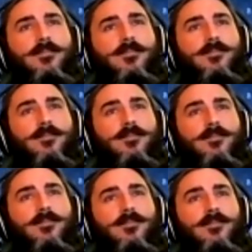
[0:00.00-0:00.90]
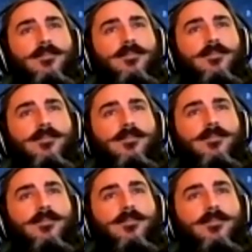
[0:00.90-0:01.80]

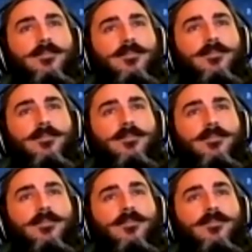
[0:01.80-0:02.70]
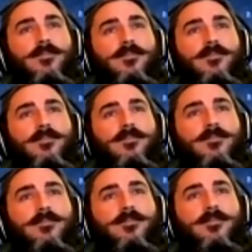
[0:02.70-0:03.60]

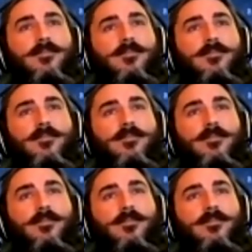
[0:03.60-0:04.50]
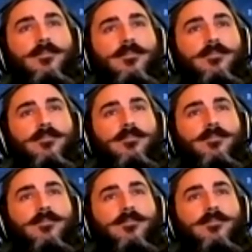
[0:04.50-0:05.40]

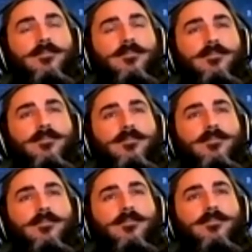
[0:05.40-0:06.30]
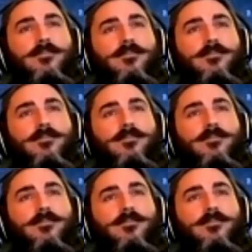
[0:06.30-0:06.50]
(not speaking)